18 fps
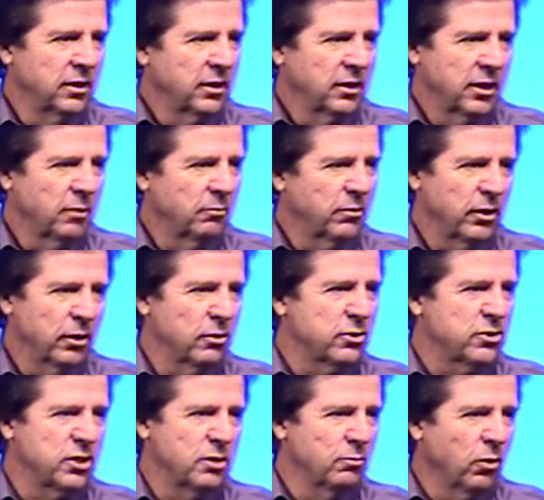come
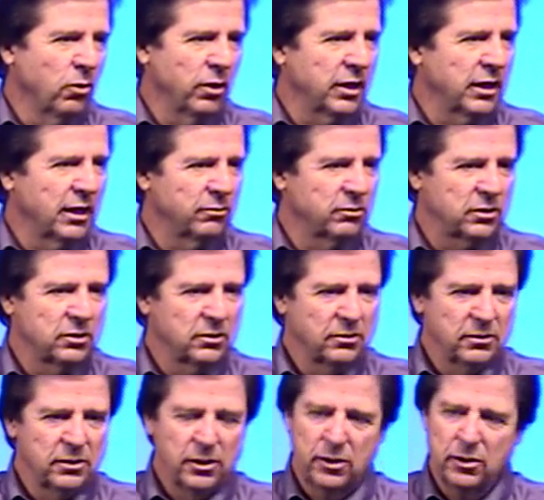Thursday morning, I was,
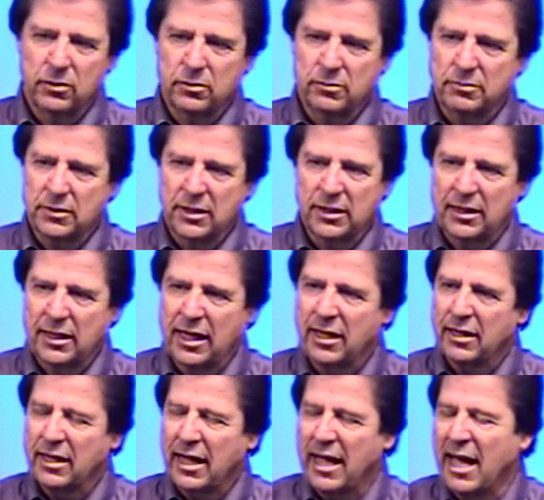you know, kind
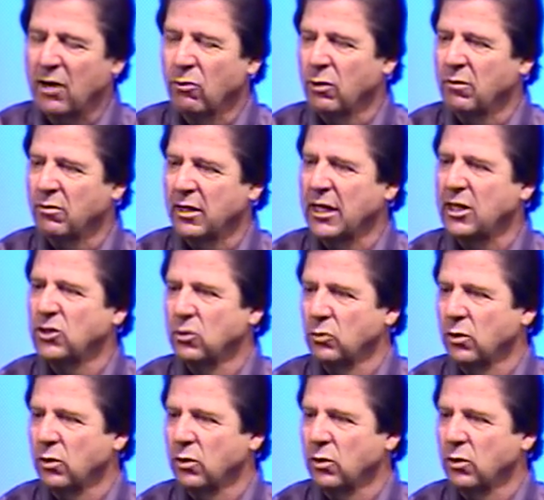of had a revelation.